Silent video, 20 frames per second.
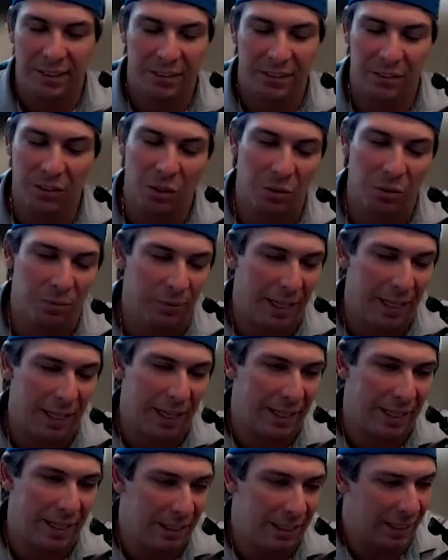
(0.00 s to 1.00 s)
so i
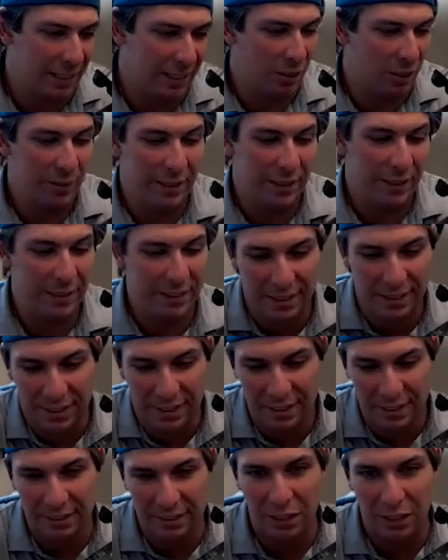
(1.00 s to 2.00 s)
i, I don't know man
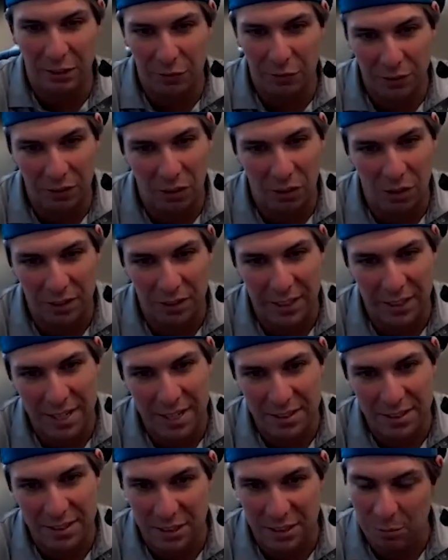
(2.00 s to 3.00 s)
sorry for the long
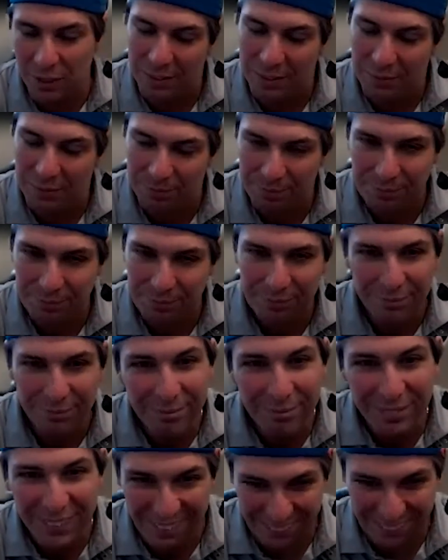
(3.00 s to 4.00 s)
tangent but
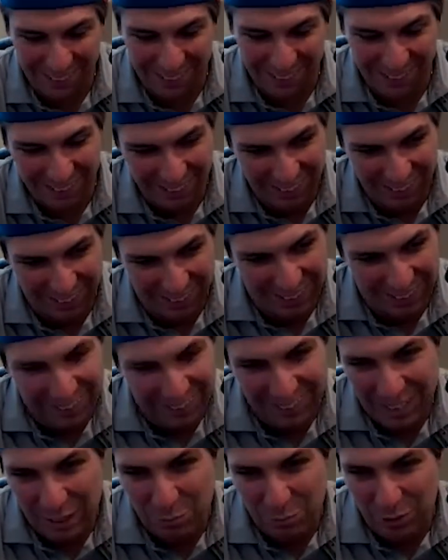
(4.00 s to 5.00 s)
that
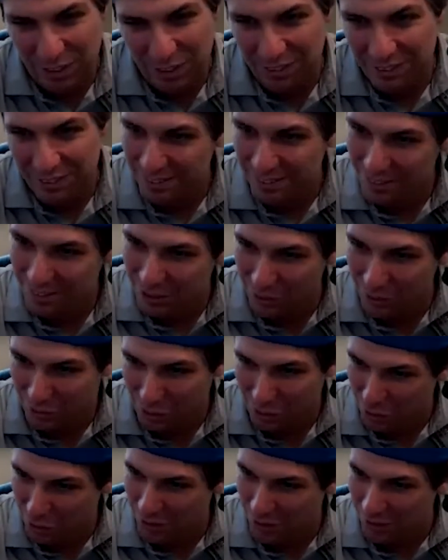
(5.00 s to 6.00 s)
that brings us to
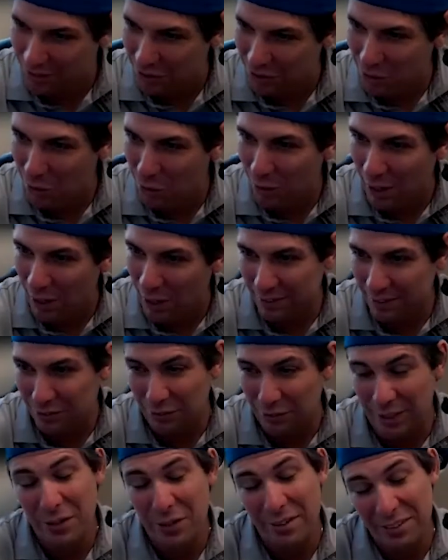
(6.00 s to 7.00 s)
so you're so right so
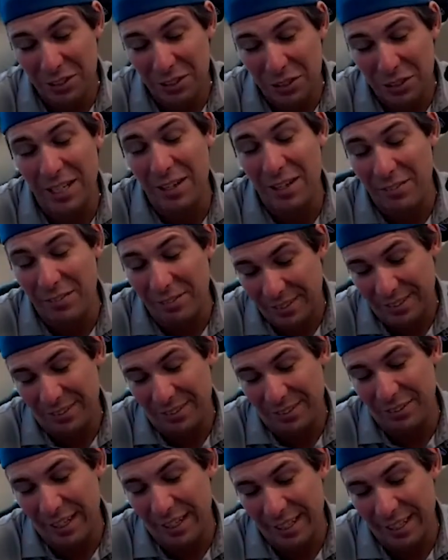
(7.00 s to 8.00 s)
then you have the shift
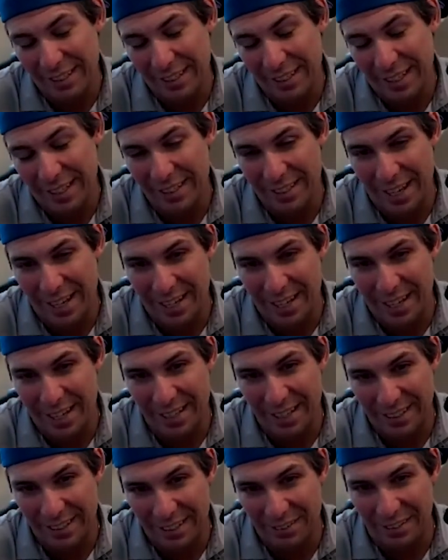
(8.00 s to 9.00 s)
right that that
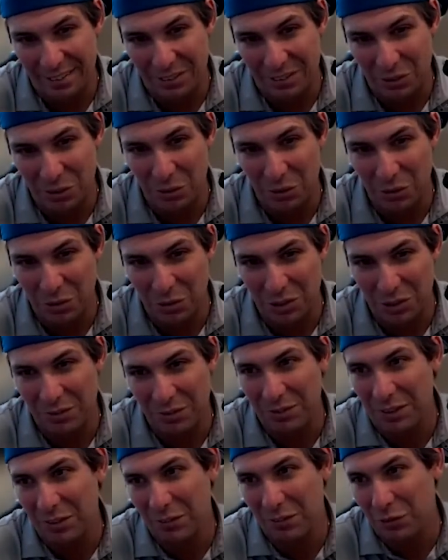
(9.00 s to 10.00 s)
kind of gets us to you
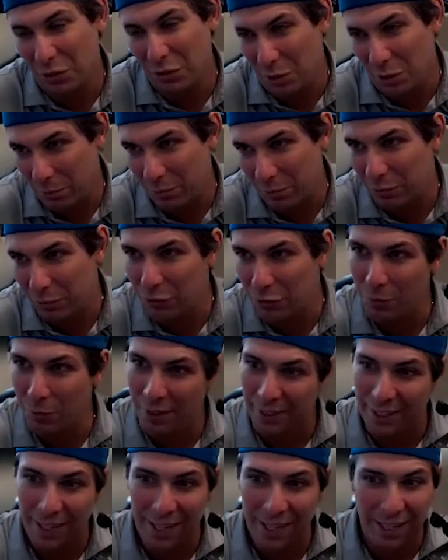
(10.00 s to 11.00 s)
shifting from from
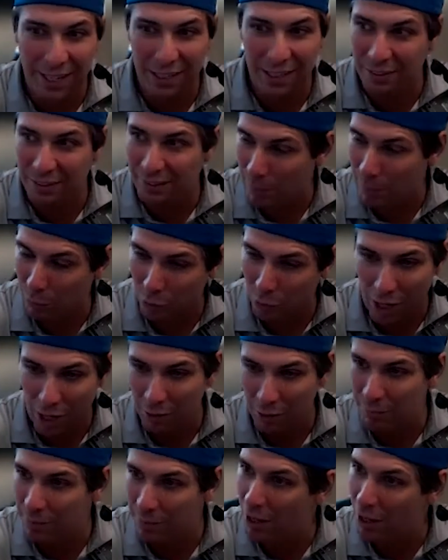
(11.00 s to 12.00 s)
like hey people are out
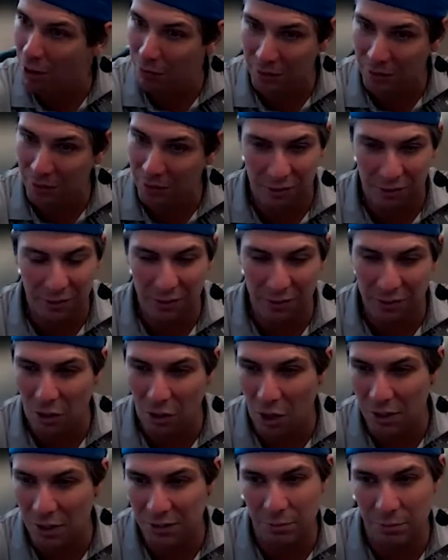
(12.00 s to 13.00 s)
and about these these
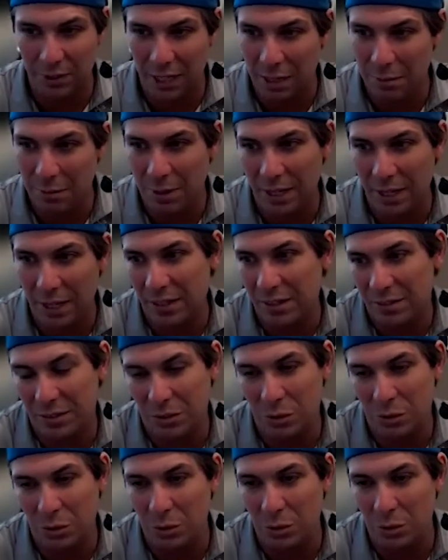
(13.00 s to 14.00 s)
awesome campaigns
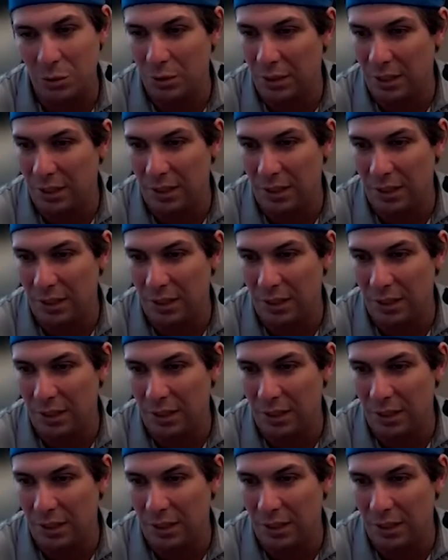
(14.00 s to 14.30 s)
to